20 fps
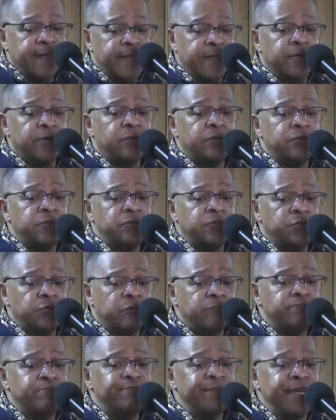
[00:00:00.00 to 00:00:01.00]
He'll
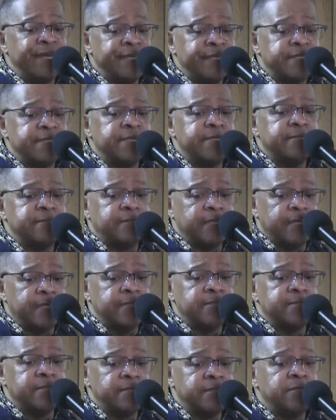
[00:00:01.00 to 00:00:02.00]
do amazing
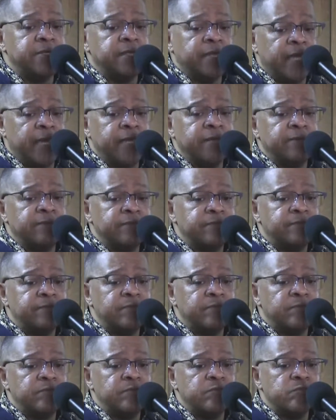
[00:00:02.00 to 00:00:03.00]
things in your life.
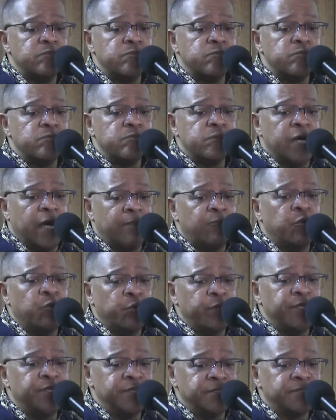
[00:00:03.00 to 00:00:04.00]
I'm a
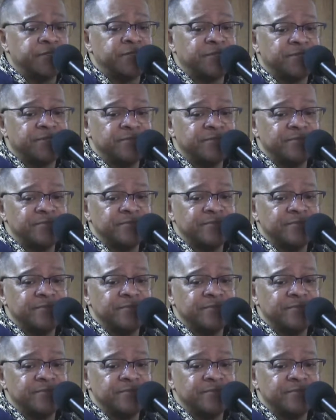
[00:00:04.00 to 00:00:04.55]
witness.